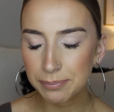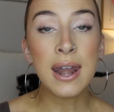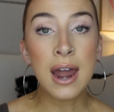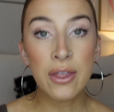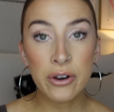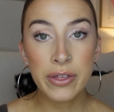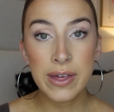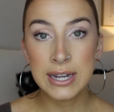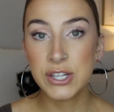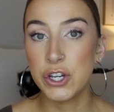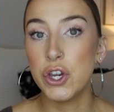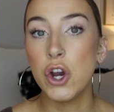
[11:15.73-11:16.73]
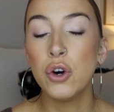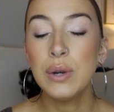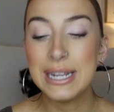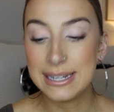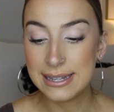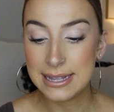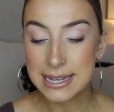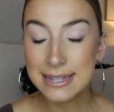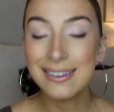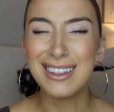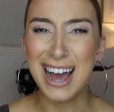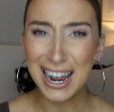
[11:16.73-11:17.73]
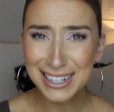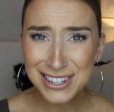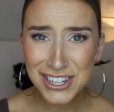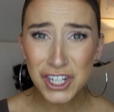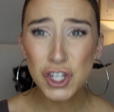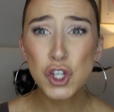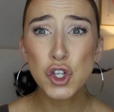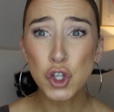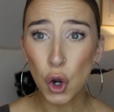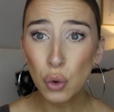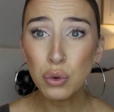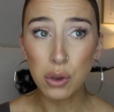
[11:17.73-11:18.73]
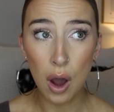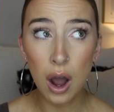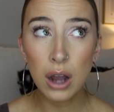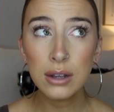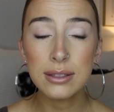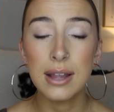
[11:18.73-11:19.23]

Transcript: Another thing to note is these last so long.